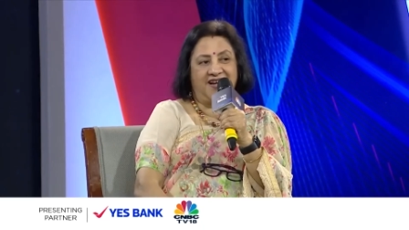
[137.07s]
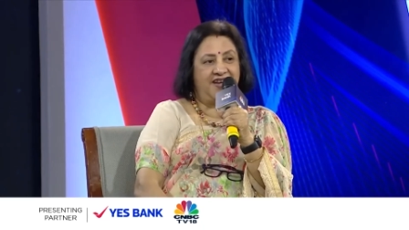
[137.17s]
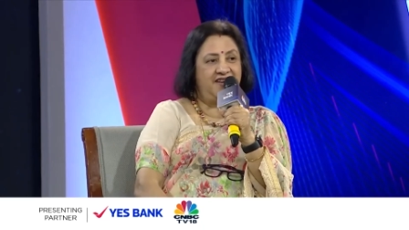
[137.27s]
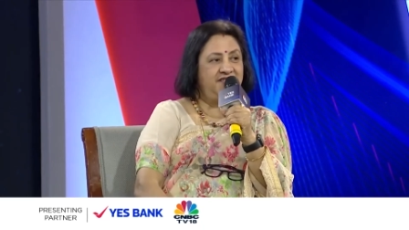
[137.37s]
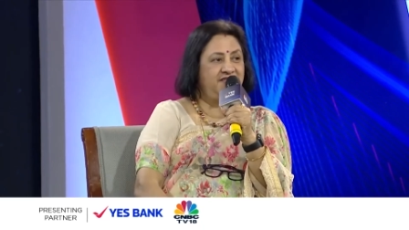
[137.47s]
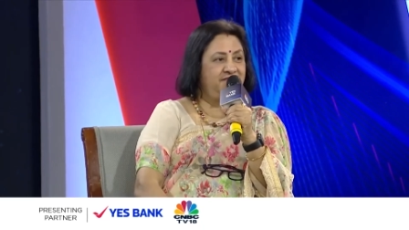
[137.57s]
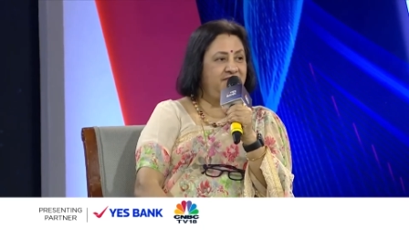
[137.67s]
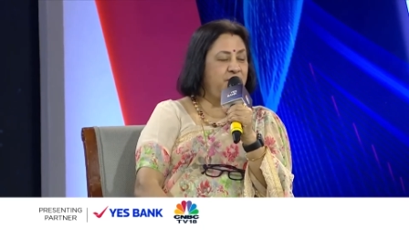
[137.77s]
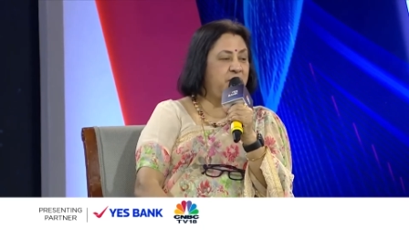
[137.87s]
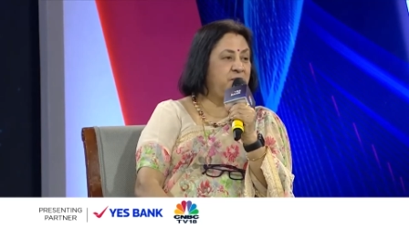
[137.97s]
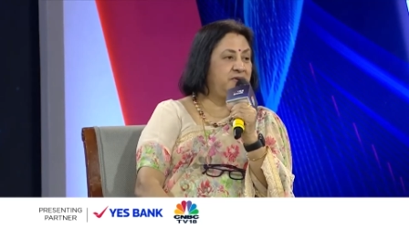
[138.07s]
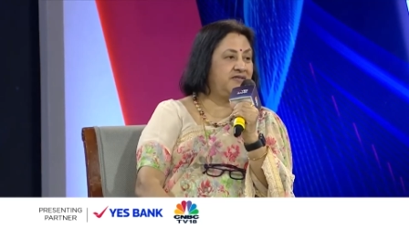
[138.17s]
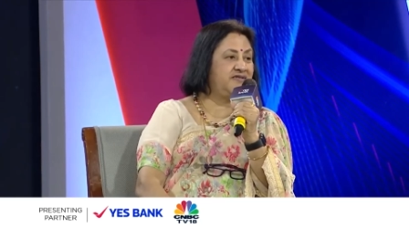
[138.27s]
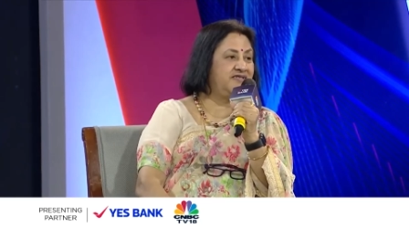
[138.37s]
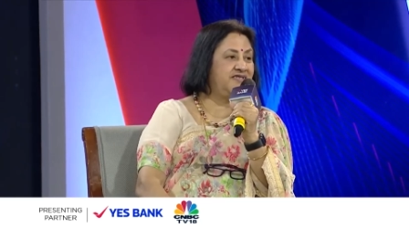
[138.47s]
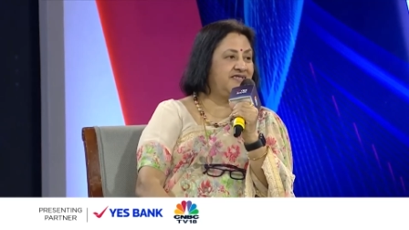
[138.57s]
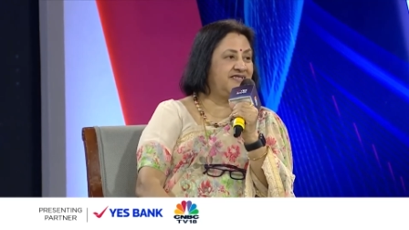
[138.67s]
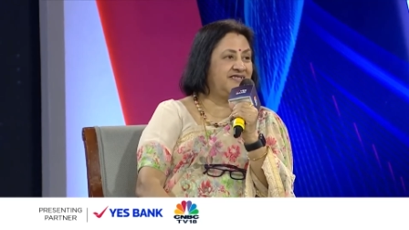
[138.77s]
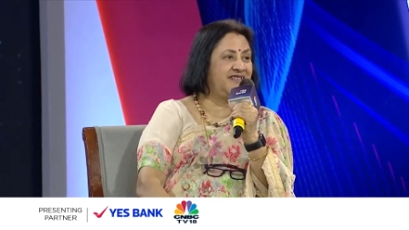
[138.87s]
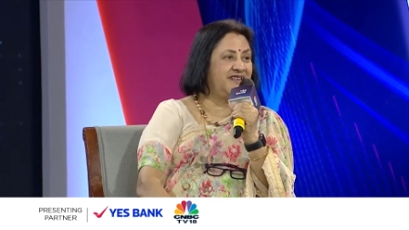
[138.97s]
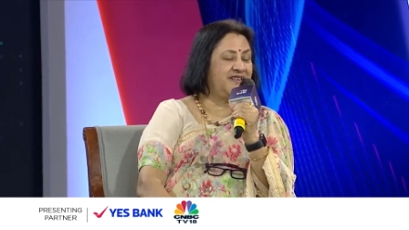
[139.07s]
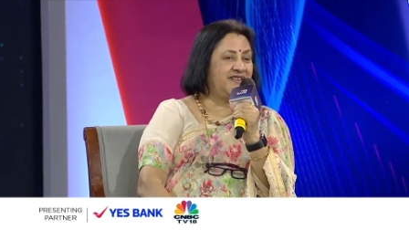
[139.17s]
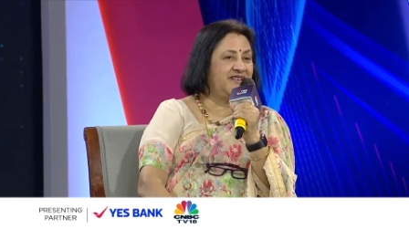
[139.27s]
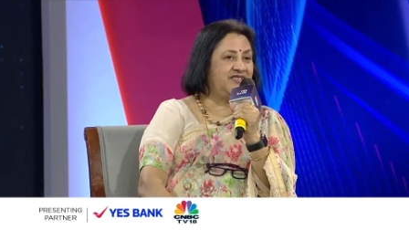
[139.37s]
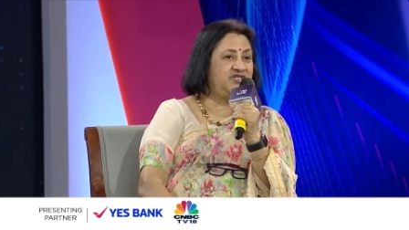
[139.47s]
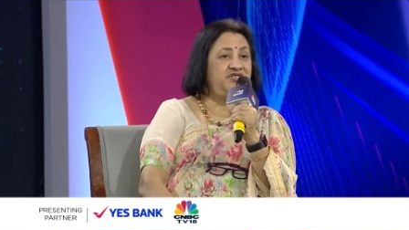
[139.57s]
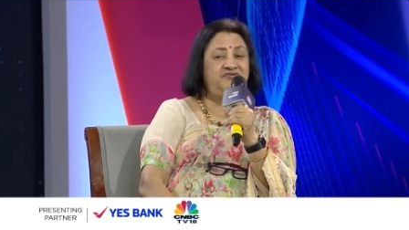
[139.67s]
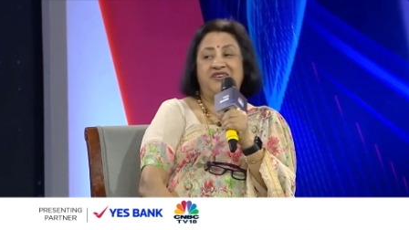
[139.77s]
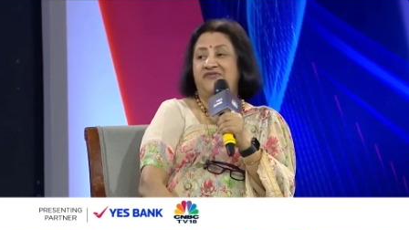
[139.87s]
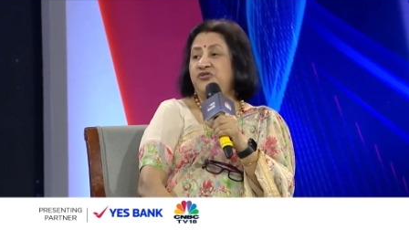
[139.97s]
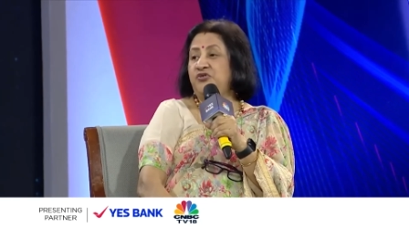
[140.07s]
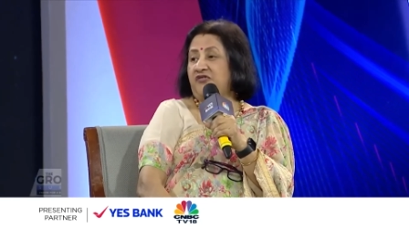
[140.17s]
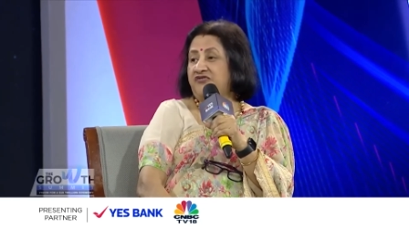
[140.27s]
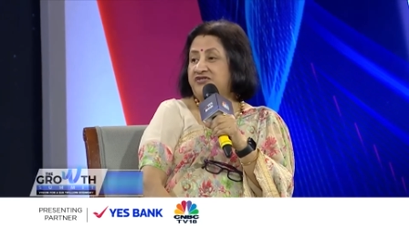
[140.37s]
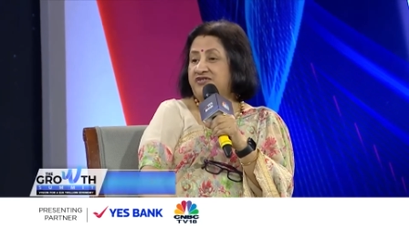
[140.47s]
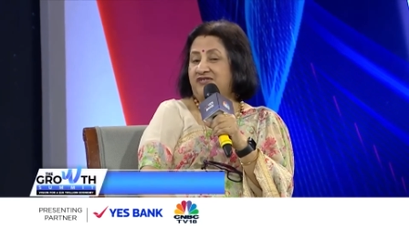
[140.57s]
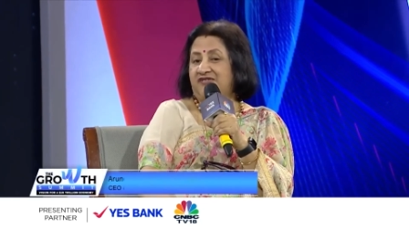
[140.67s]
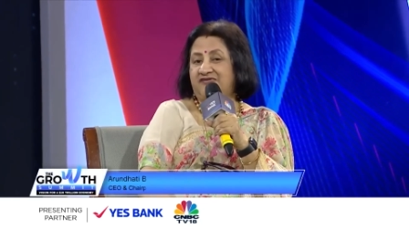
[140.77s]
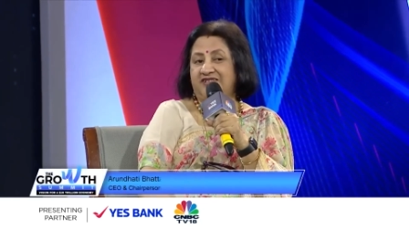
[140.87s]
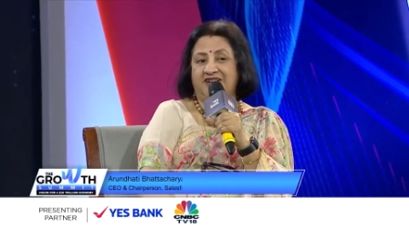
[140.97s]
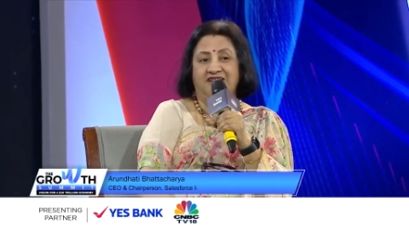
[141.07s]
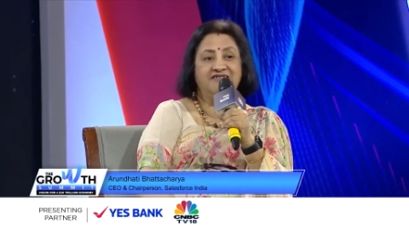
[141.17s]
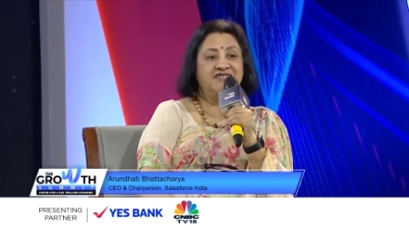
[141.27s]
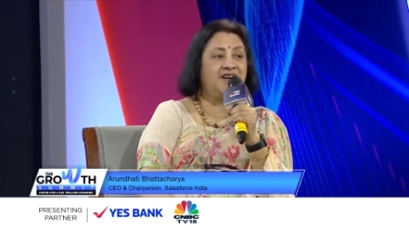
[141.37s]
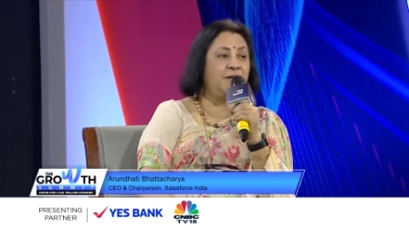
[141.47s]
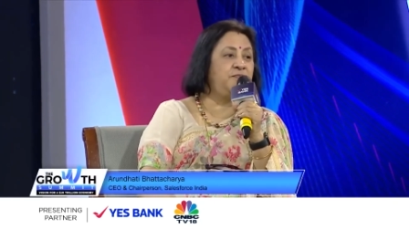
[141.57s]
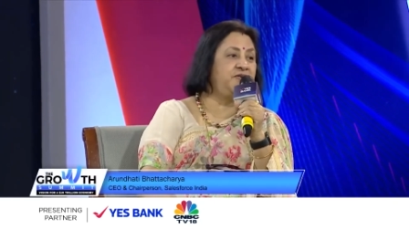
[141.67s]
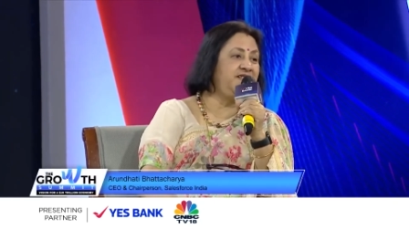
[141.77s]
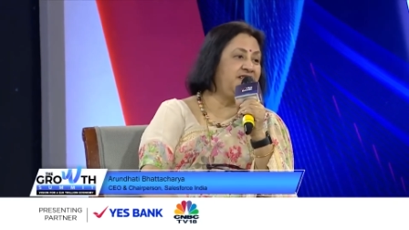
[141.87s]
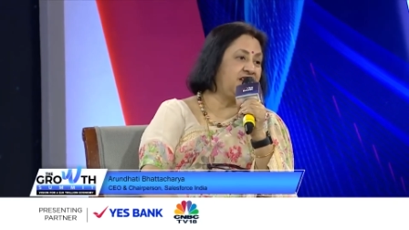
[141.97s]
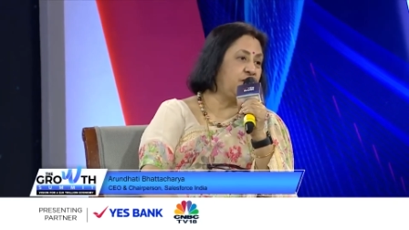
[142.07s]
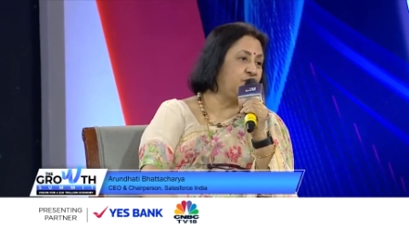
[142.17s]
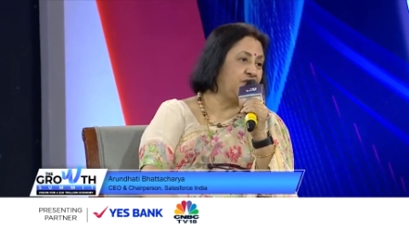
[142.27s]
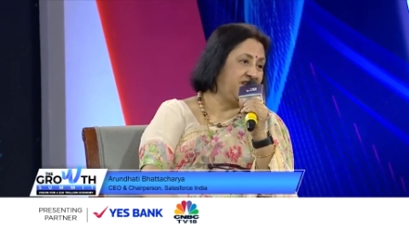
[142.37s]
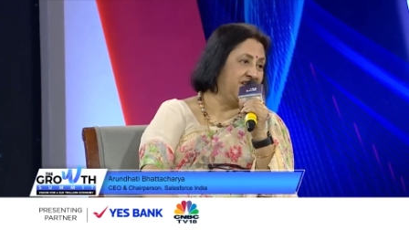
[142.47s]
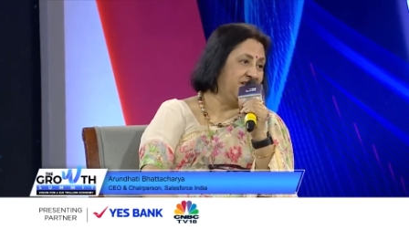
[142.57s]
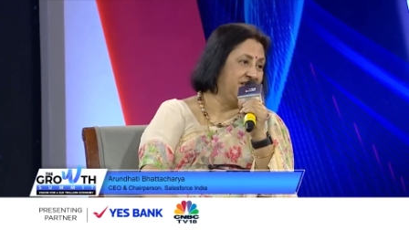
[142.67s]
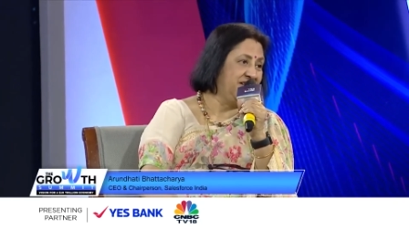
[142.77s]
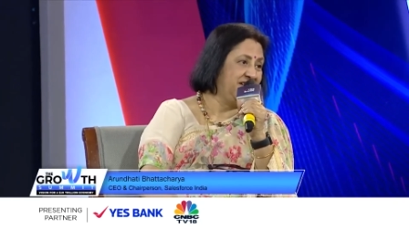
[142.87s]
I remember the chief revenue officer of the current company that I work in.